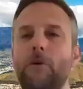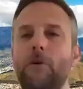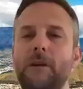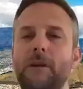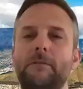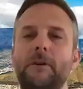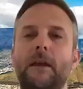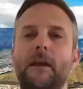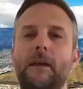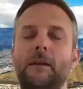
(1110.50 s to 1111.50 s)
in
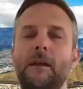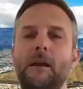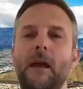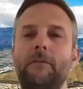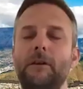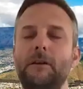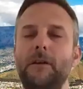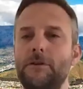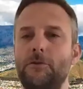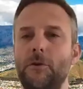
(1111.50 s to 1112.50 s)
having diverse groups.